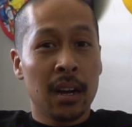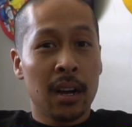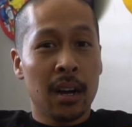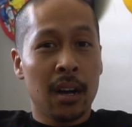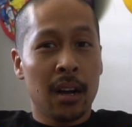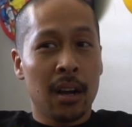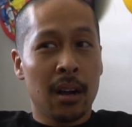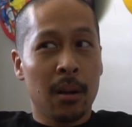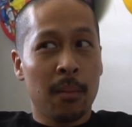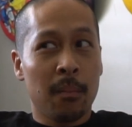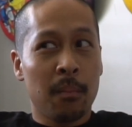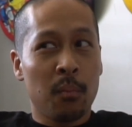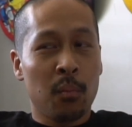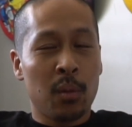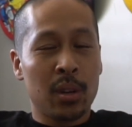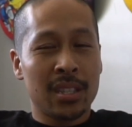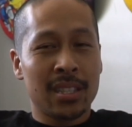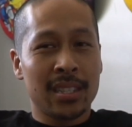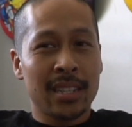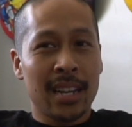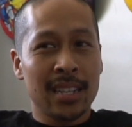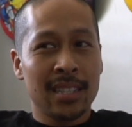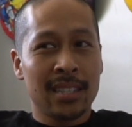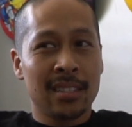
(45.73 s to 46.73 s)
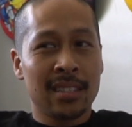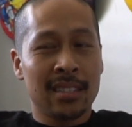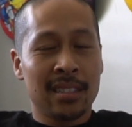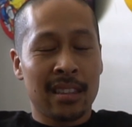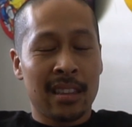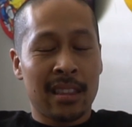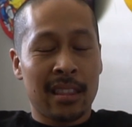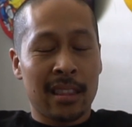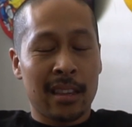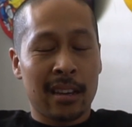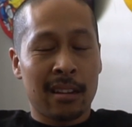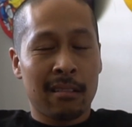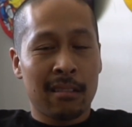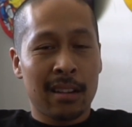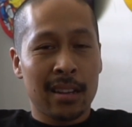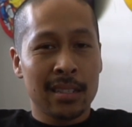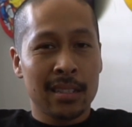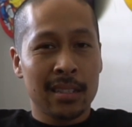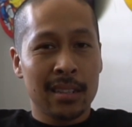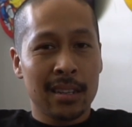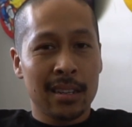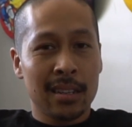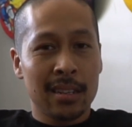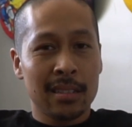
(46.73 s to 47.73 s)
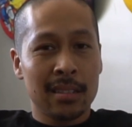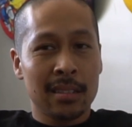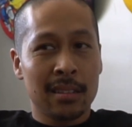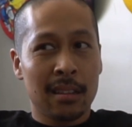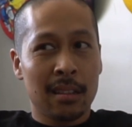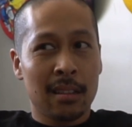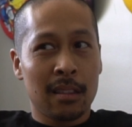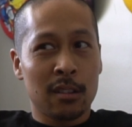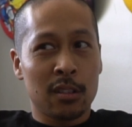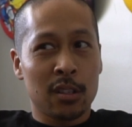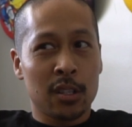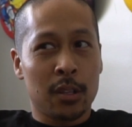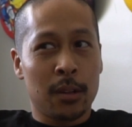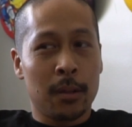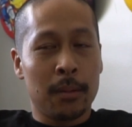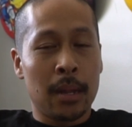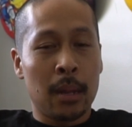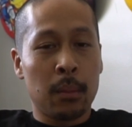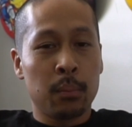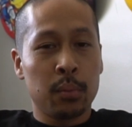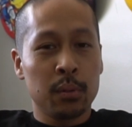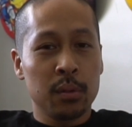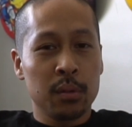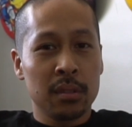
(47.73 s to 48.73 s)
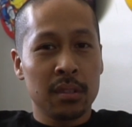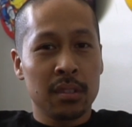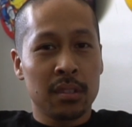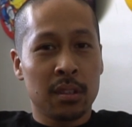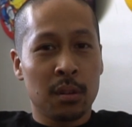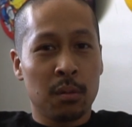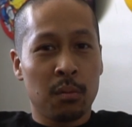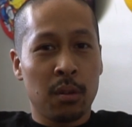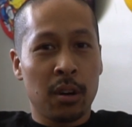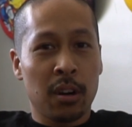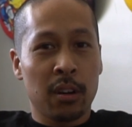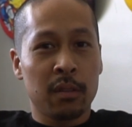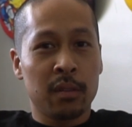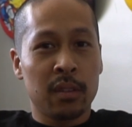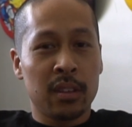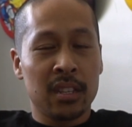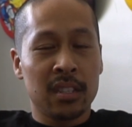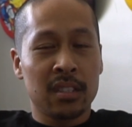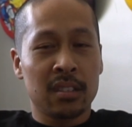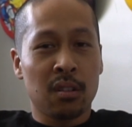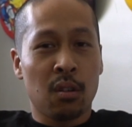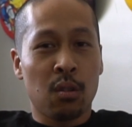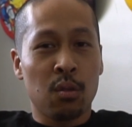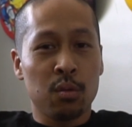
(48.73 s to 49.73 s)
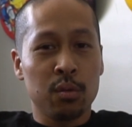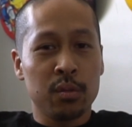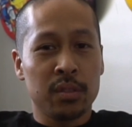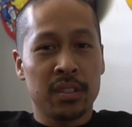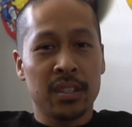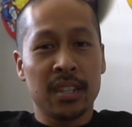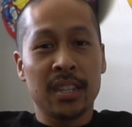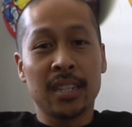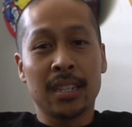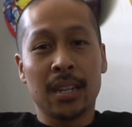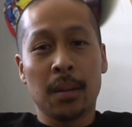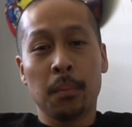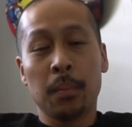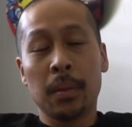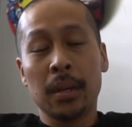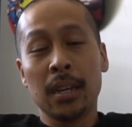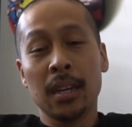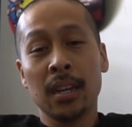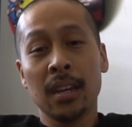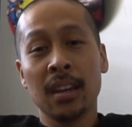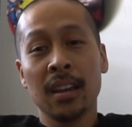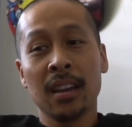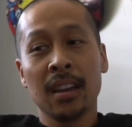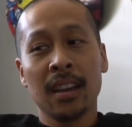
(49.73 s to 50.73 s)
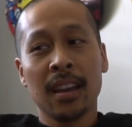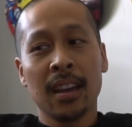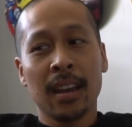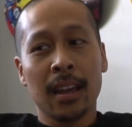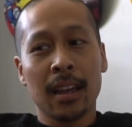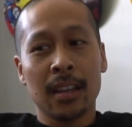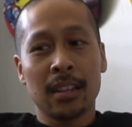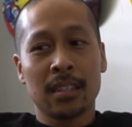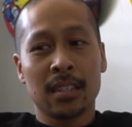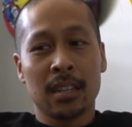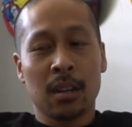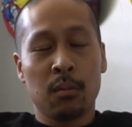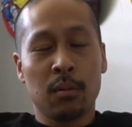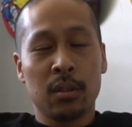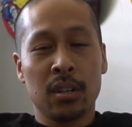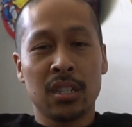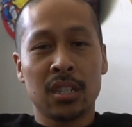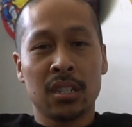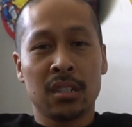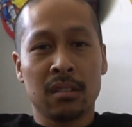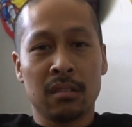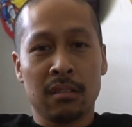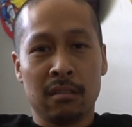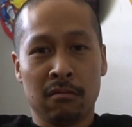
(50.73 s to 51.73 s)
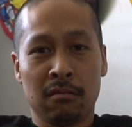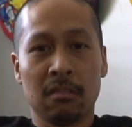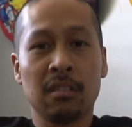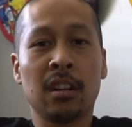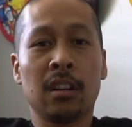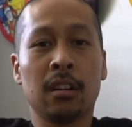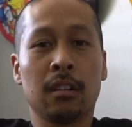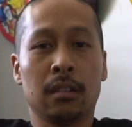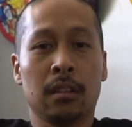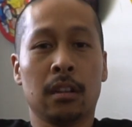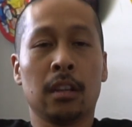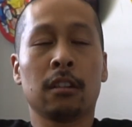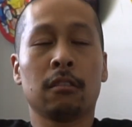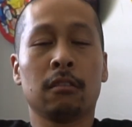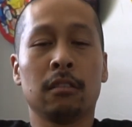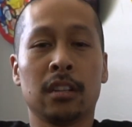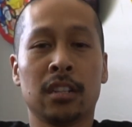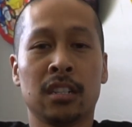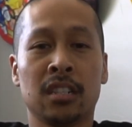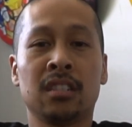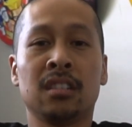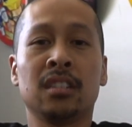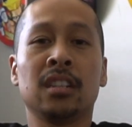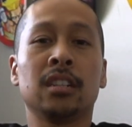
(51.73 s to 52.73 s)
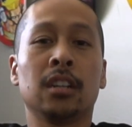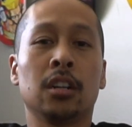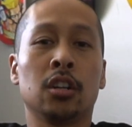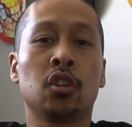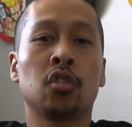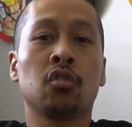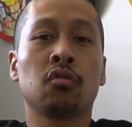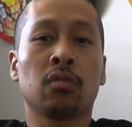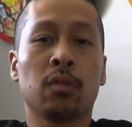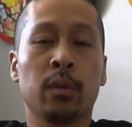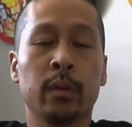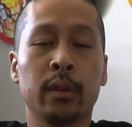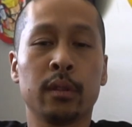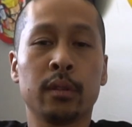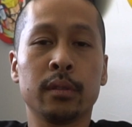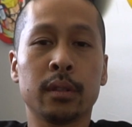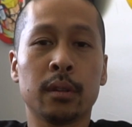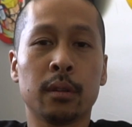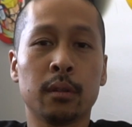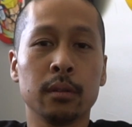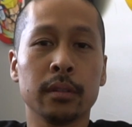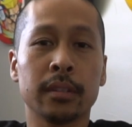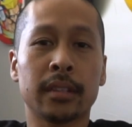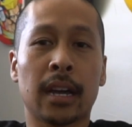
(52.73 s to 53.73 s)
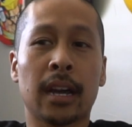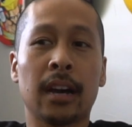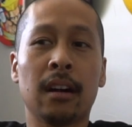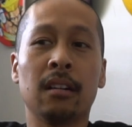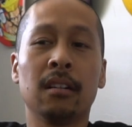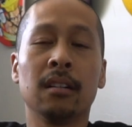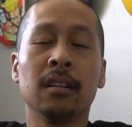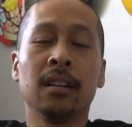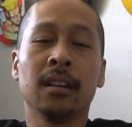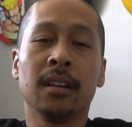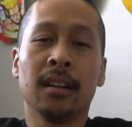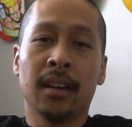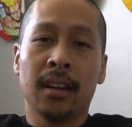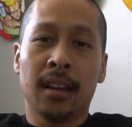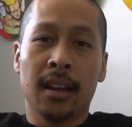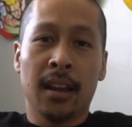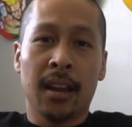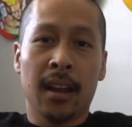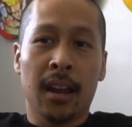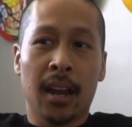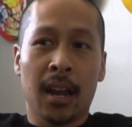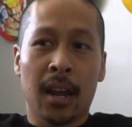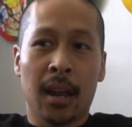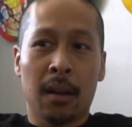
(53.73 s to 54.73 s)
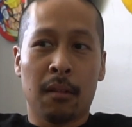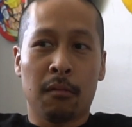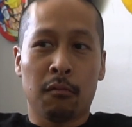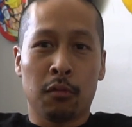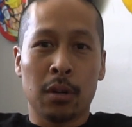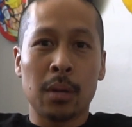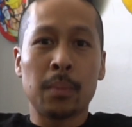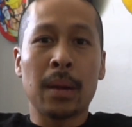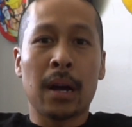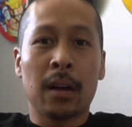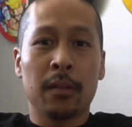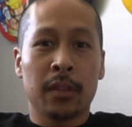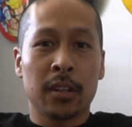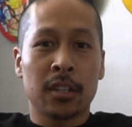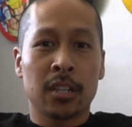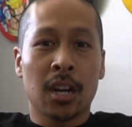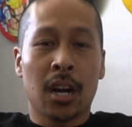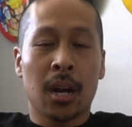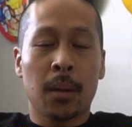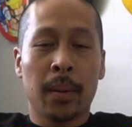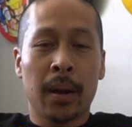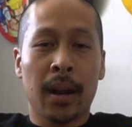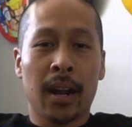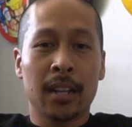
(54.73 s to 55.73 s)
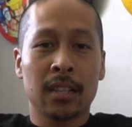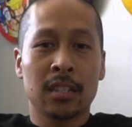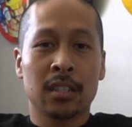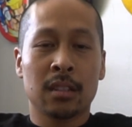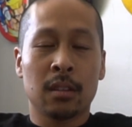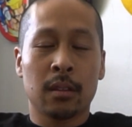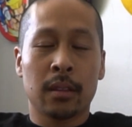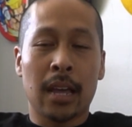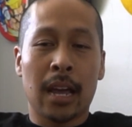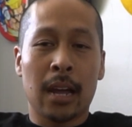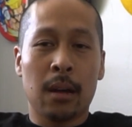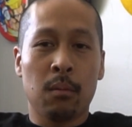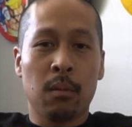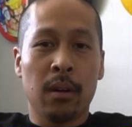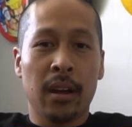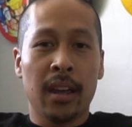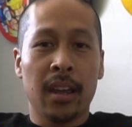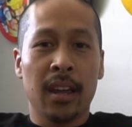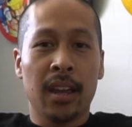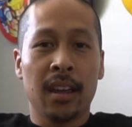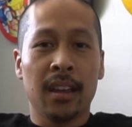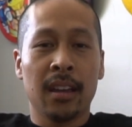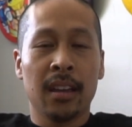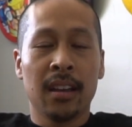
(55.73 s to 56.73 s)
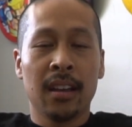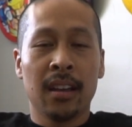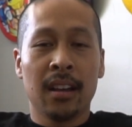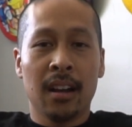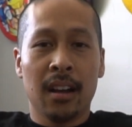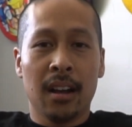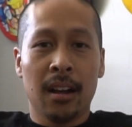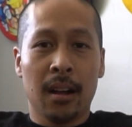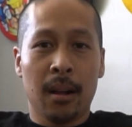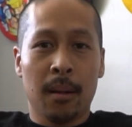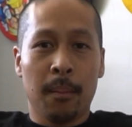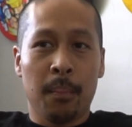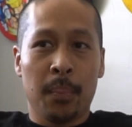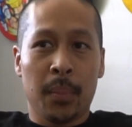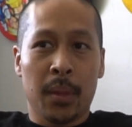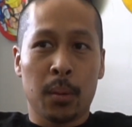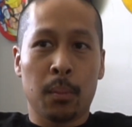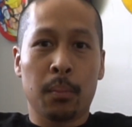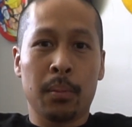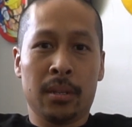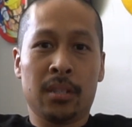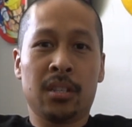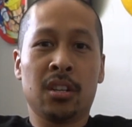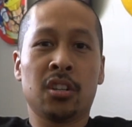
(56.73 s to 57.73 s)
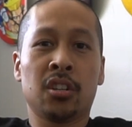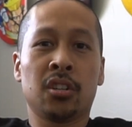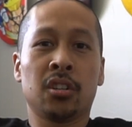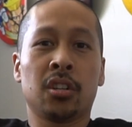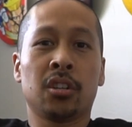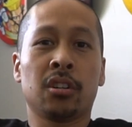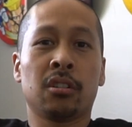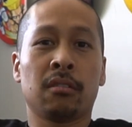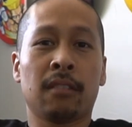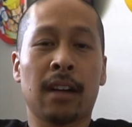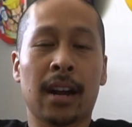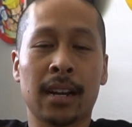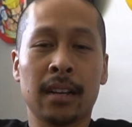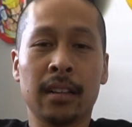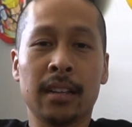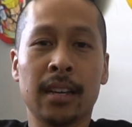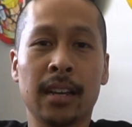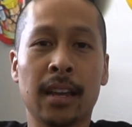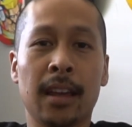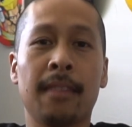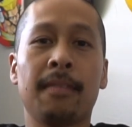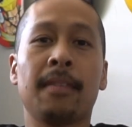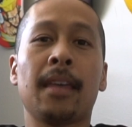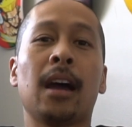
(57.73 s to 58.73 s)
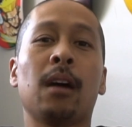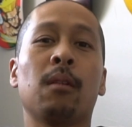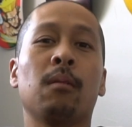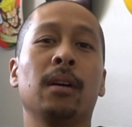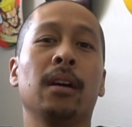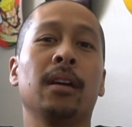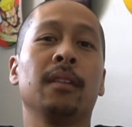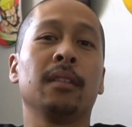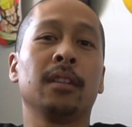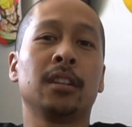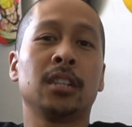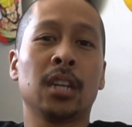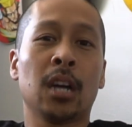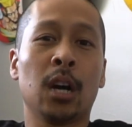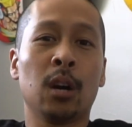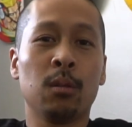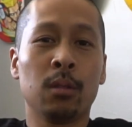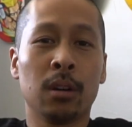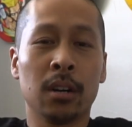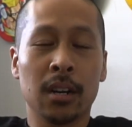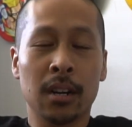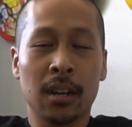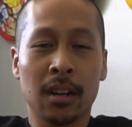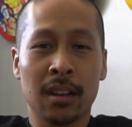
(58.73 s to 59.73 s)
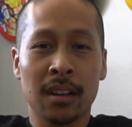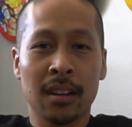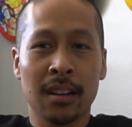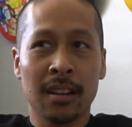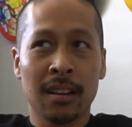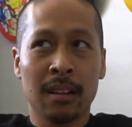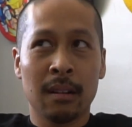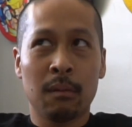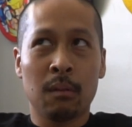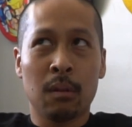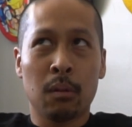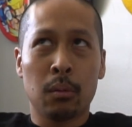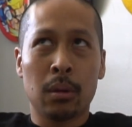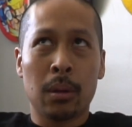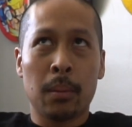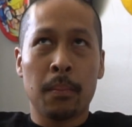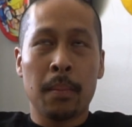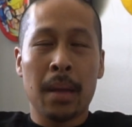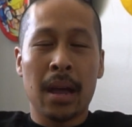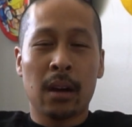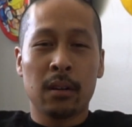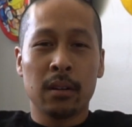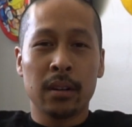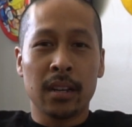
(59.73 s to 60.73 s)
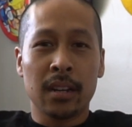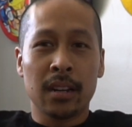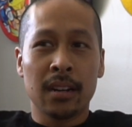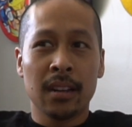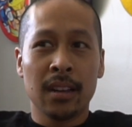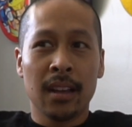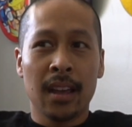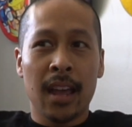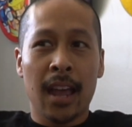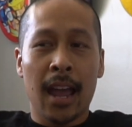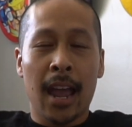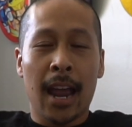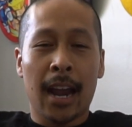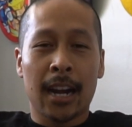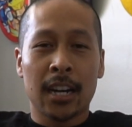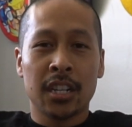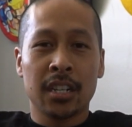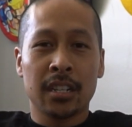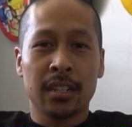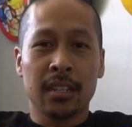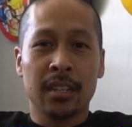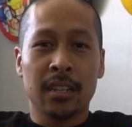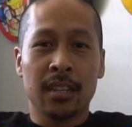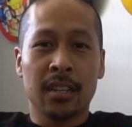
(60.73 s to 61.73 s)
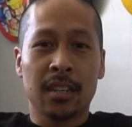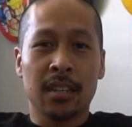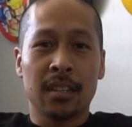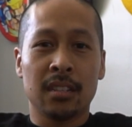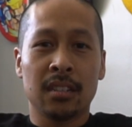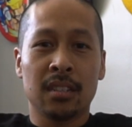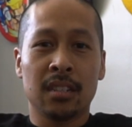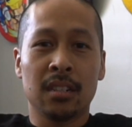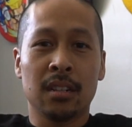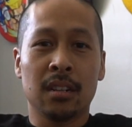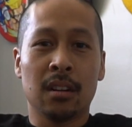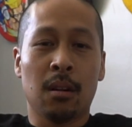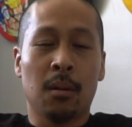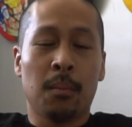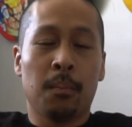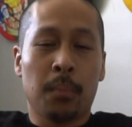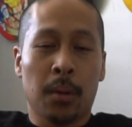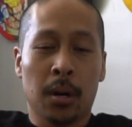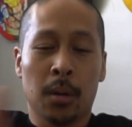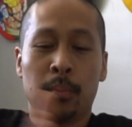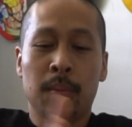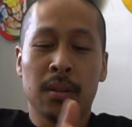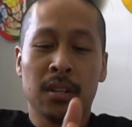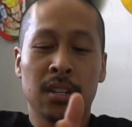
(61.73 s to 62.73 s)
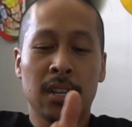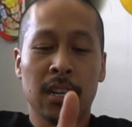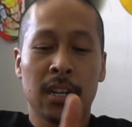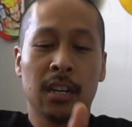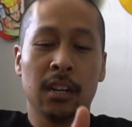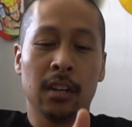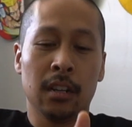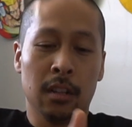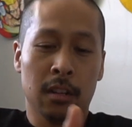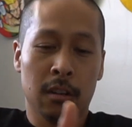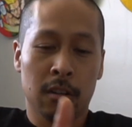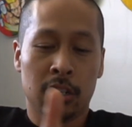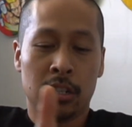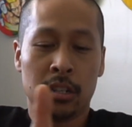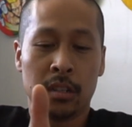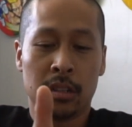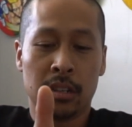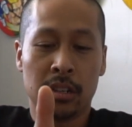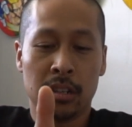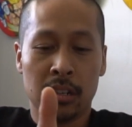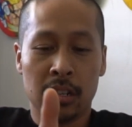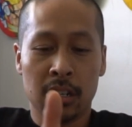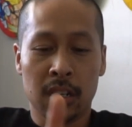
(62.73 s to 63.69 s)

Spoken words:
What's nice is in the Cressidas, there's dimples to where these holes need to be. And so we just literally just need to drill those holes out and remount the top hats so that way they're positioned correctly, and that way the tow hook, when we mount it, actually is, perpendicular to the